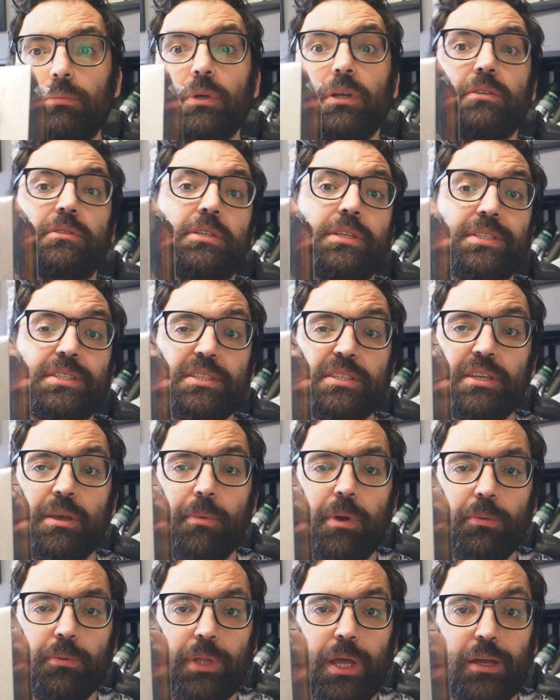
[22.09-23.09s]
well since it's
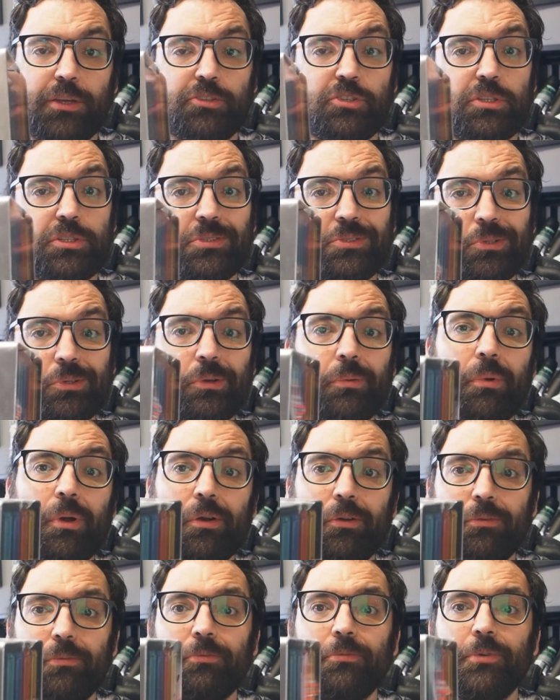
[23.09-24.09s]
come out actually, so I'm
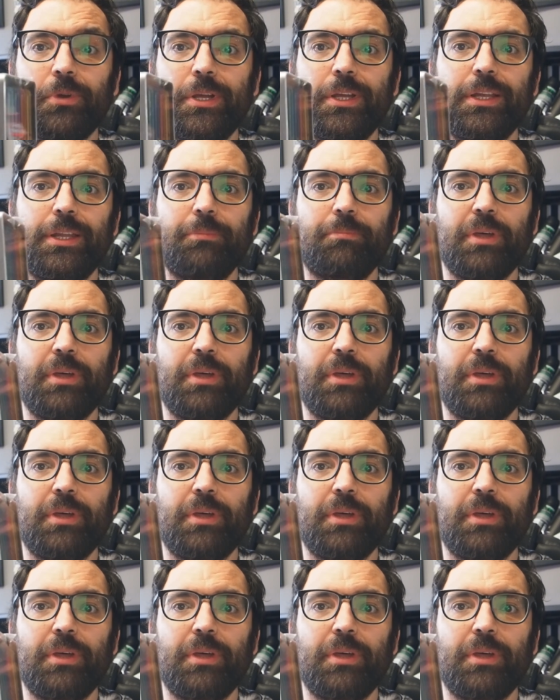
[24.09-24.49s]
a really